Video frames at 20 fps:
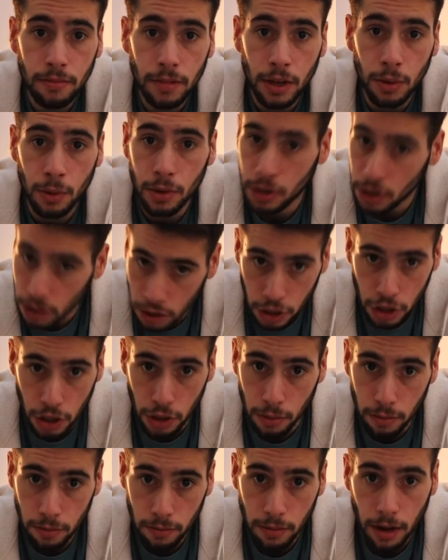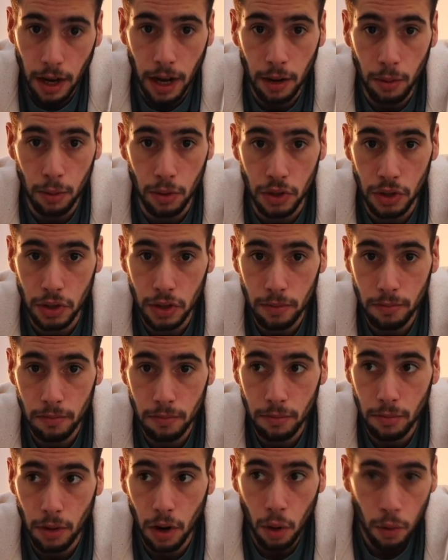it was a good shoot. I was
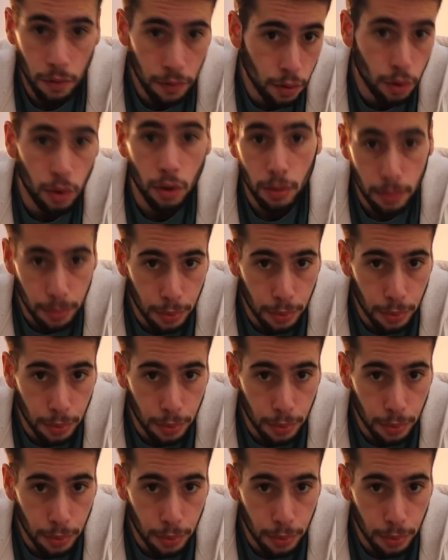overall